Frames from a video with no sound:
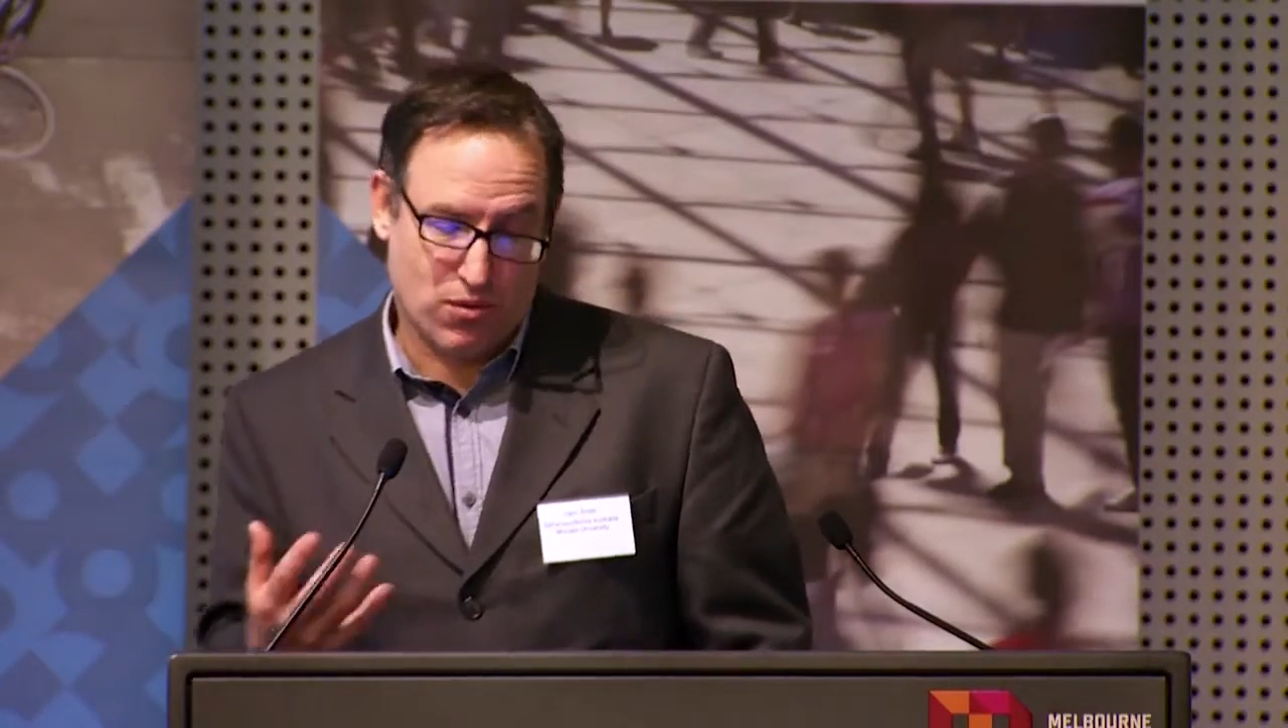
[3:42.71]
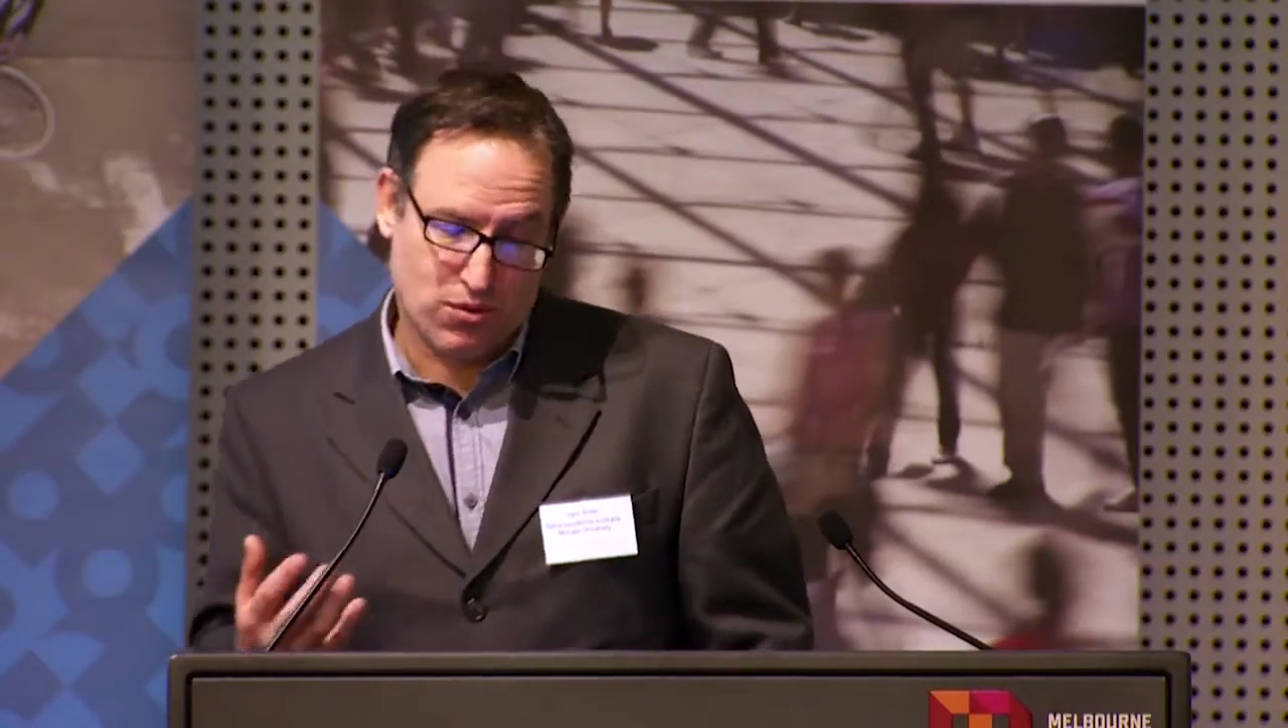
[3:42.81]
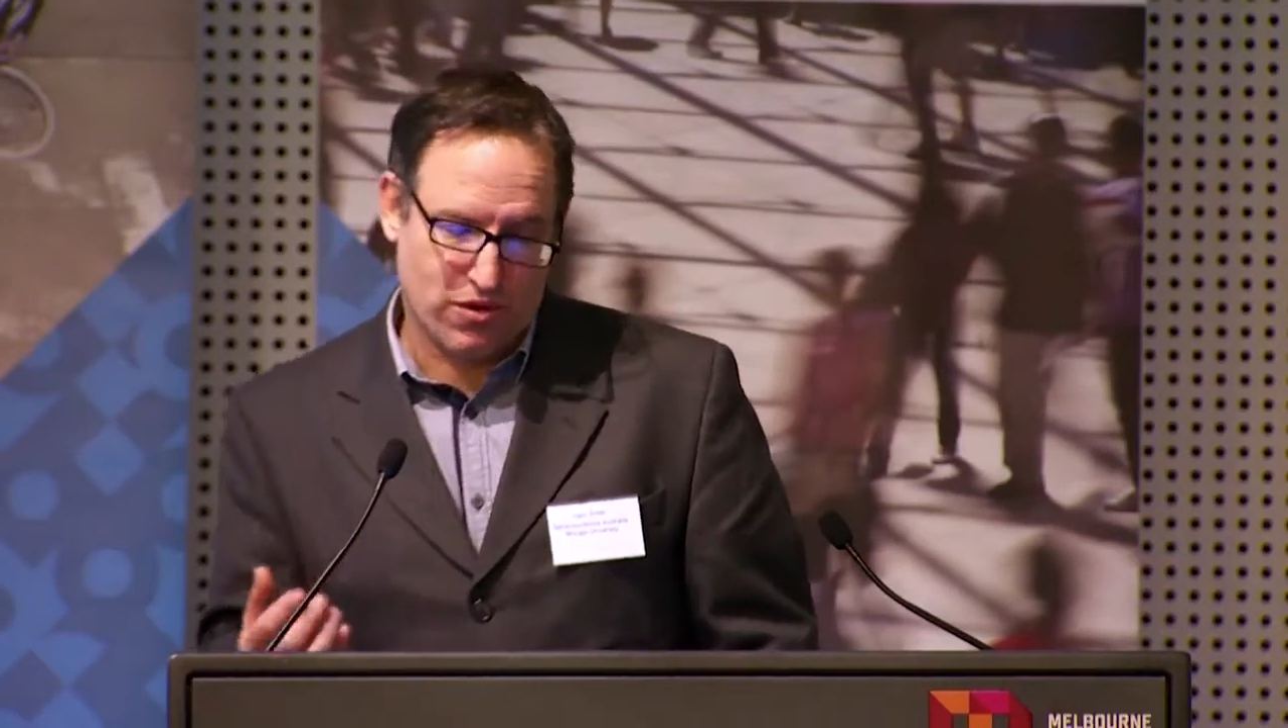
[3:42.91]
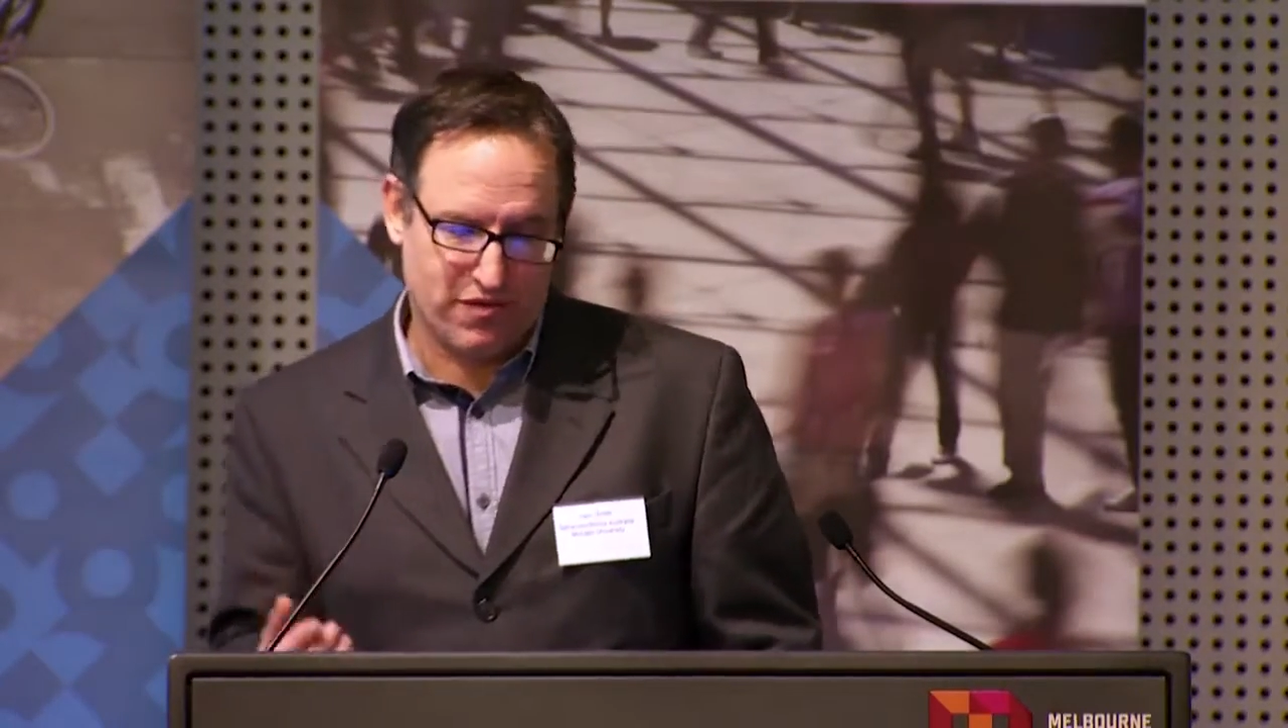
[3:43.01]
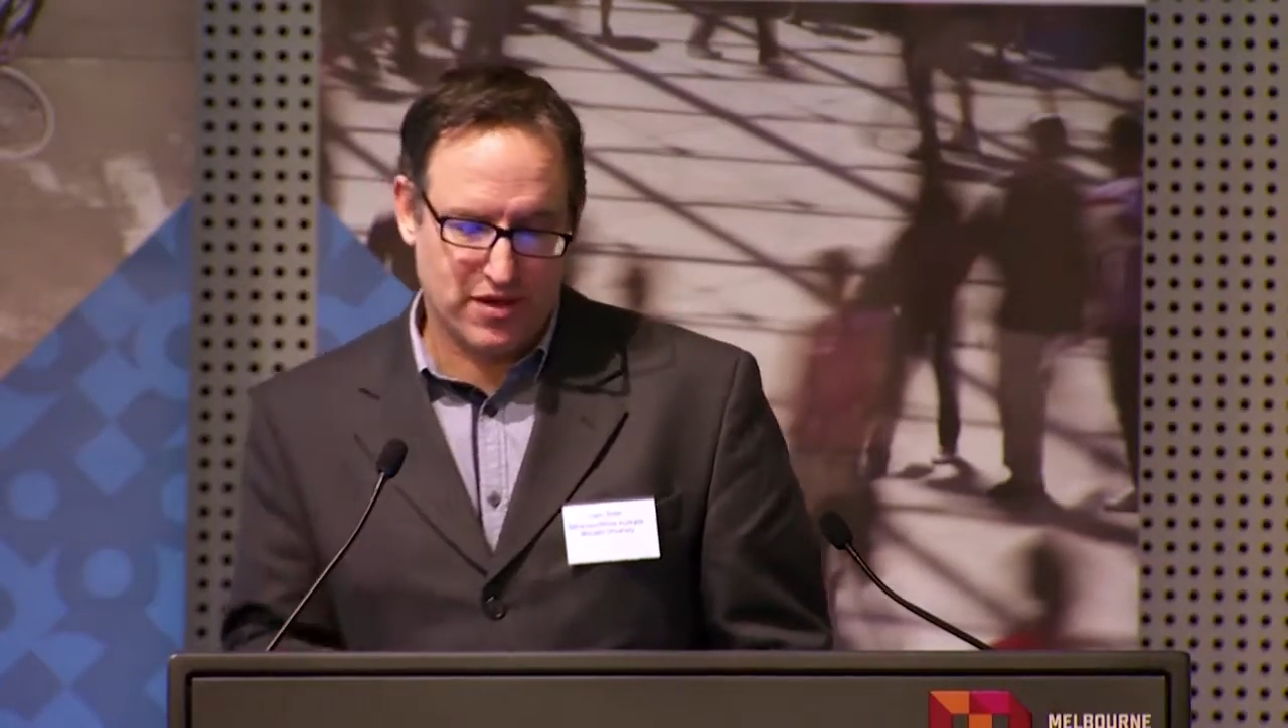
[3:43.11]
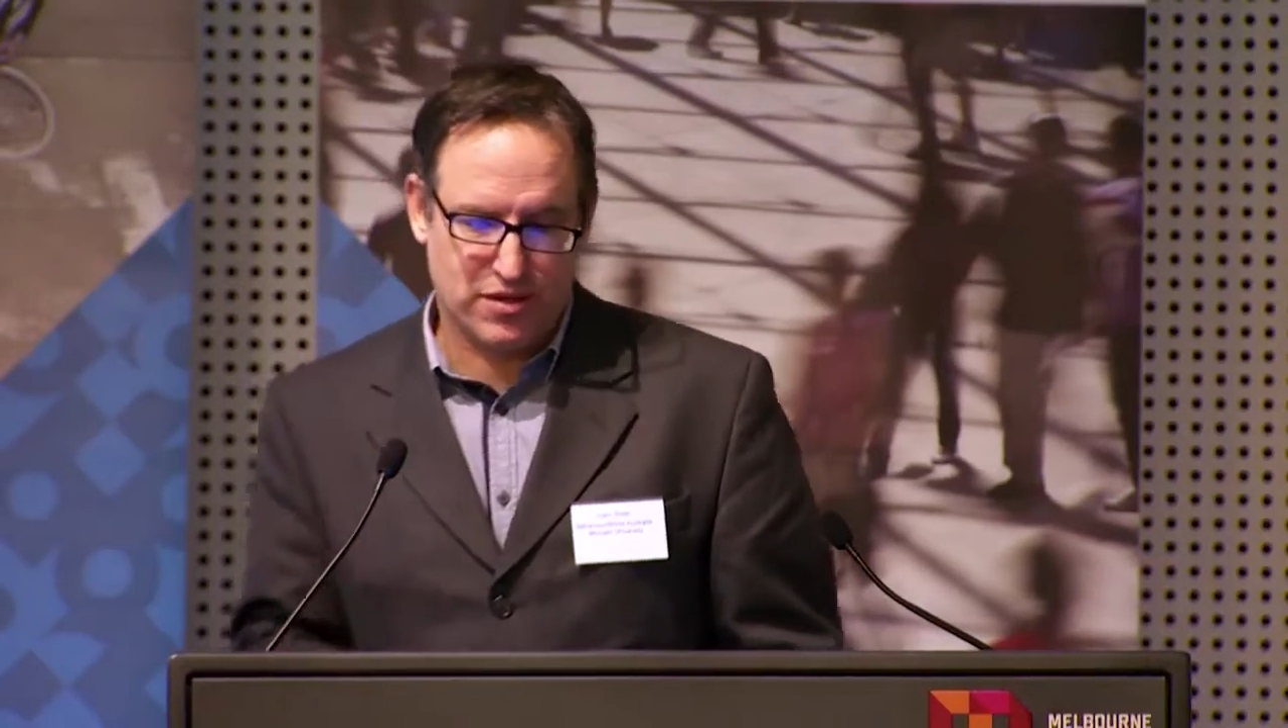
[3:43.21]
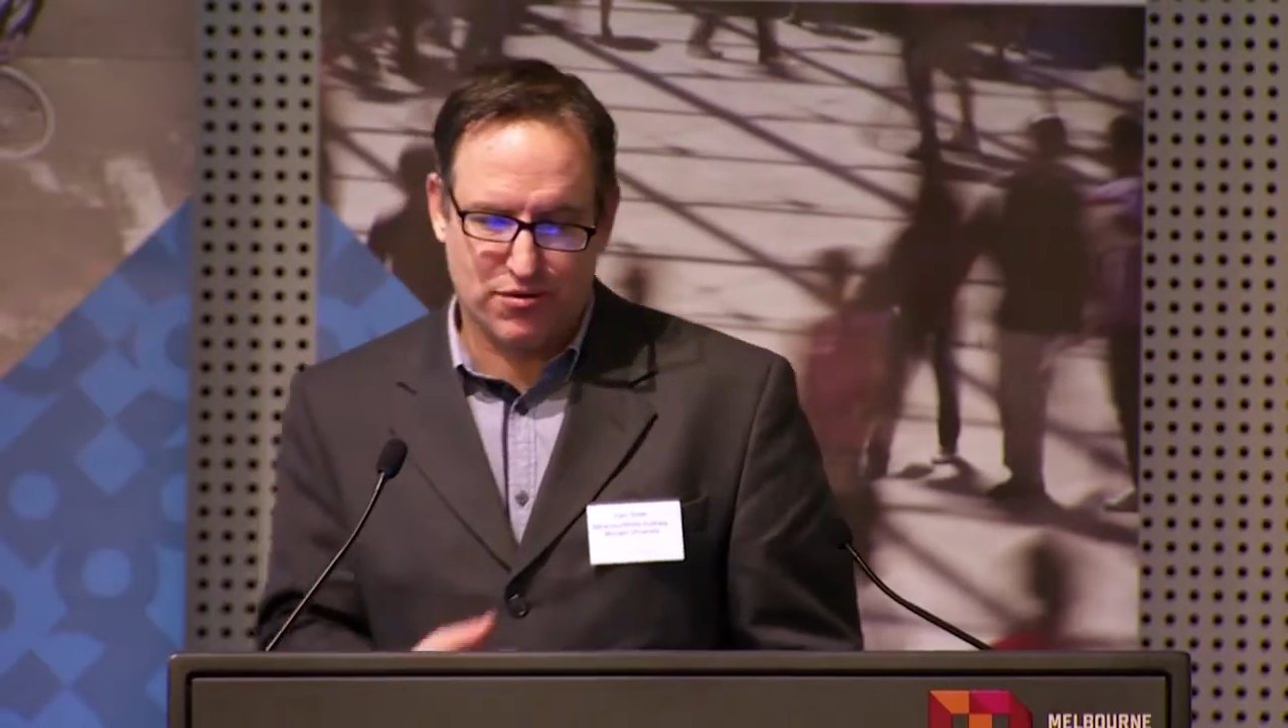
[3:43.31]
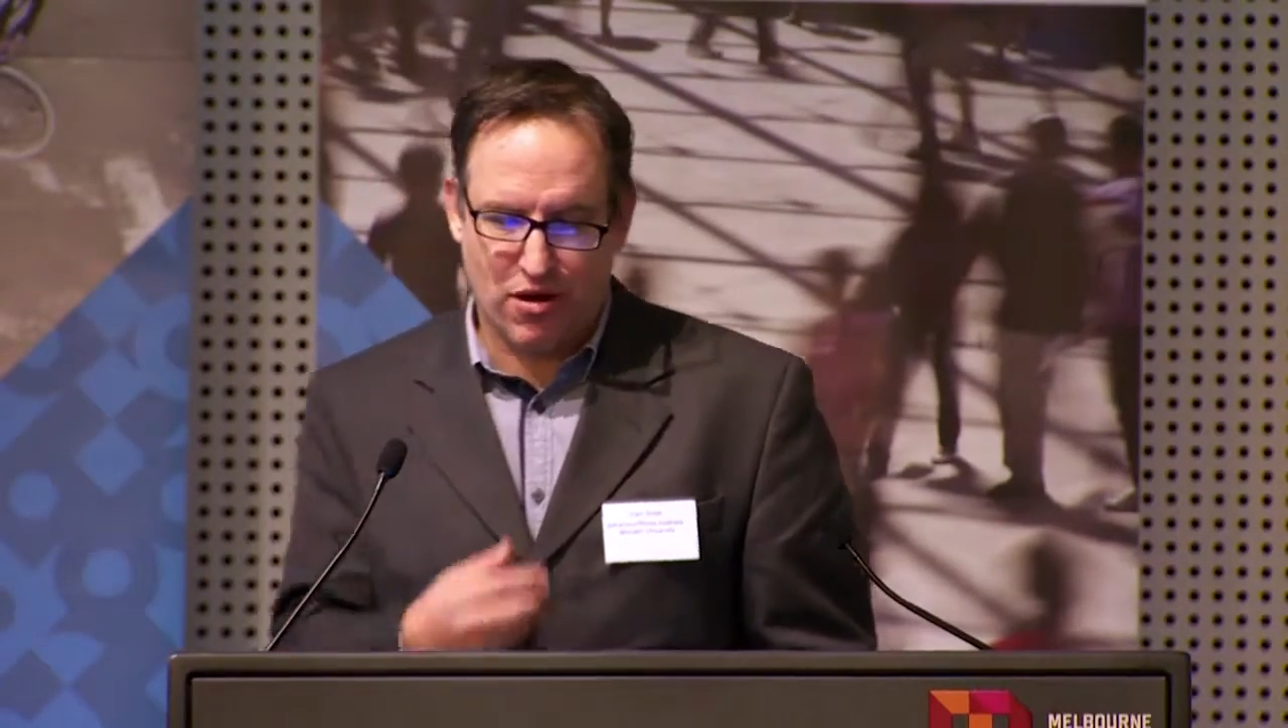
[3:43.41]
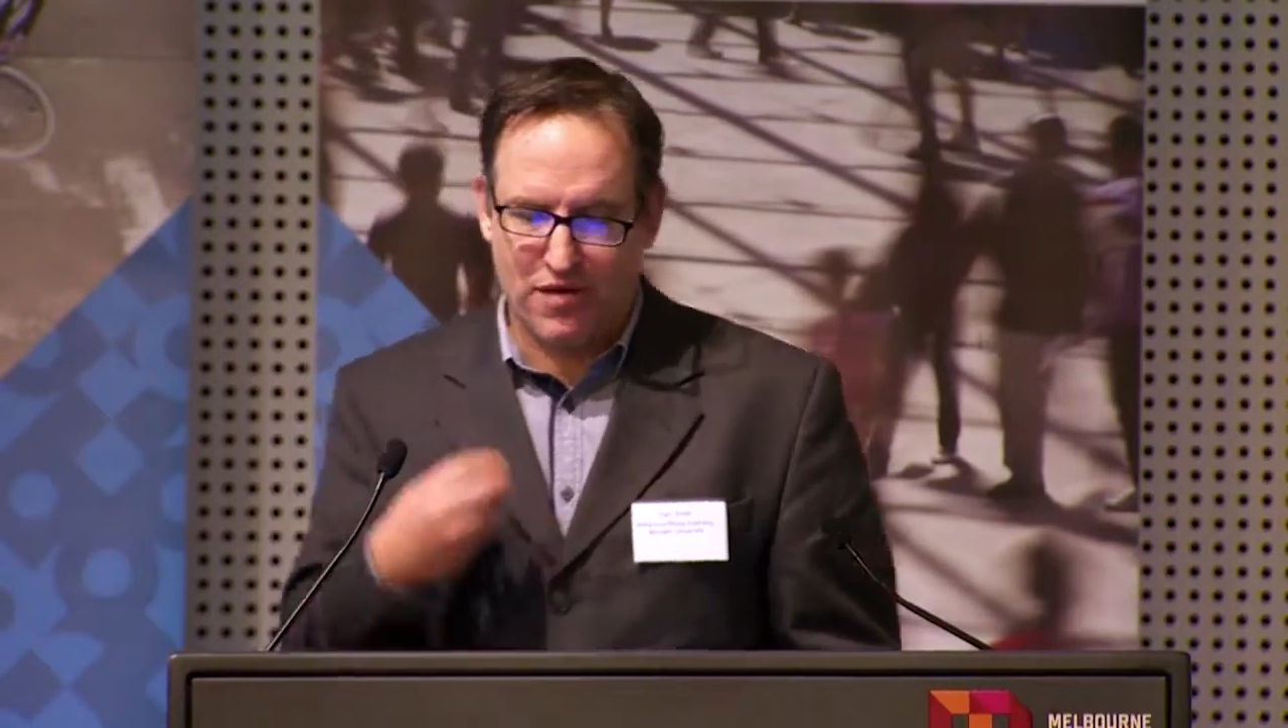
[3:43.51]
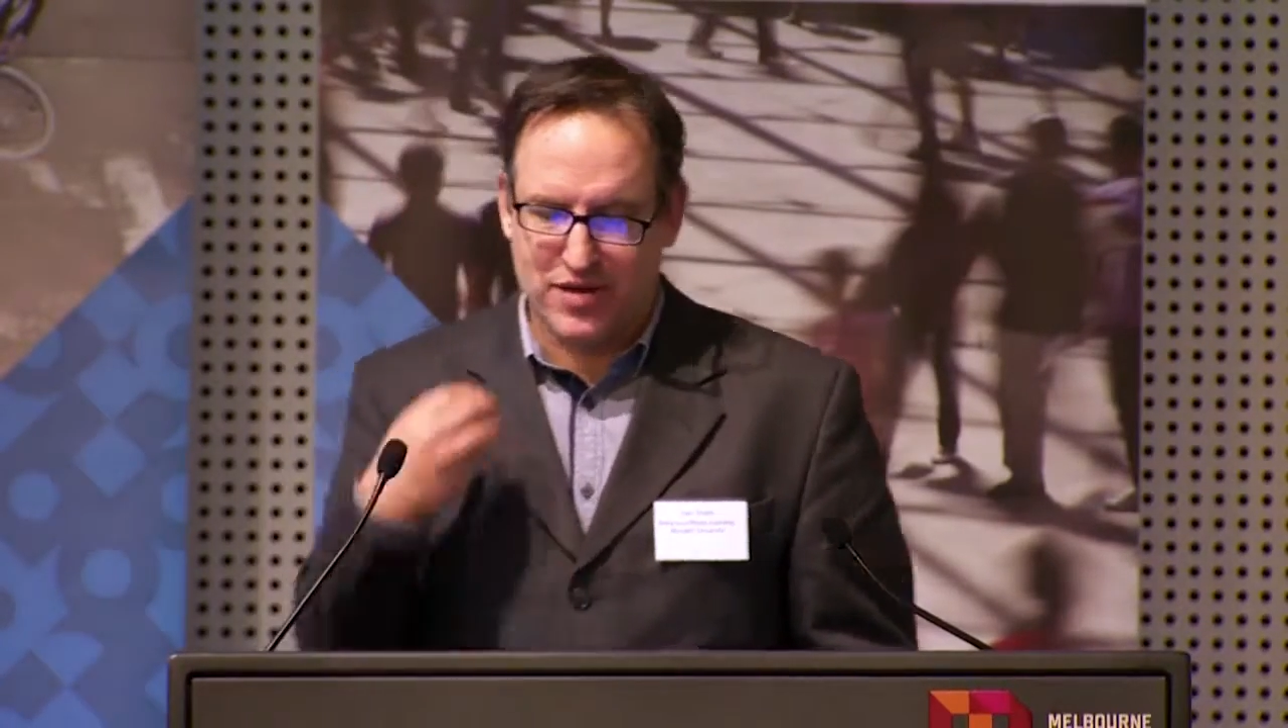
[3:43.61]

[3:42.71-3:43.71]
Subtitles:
not fit to drive,